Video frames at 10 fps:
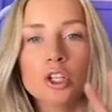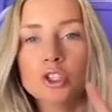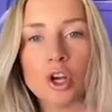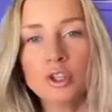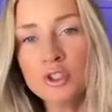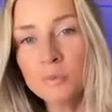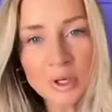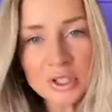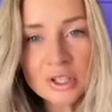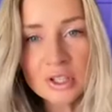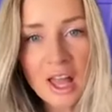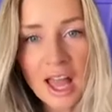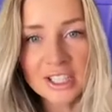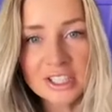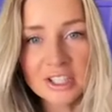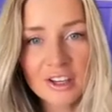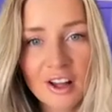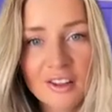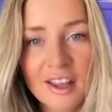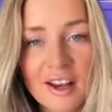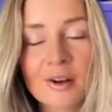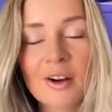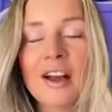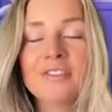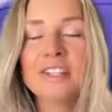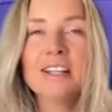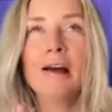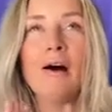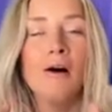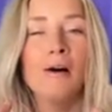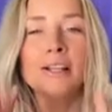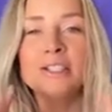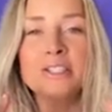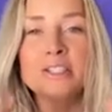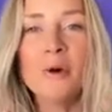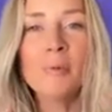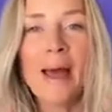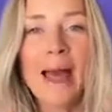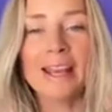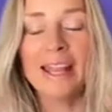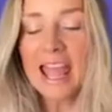Don't do personal hygiene on the aircraft. Oh, it's so bad.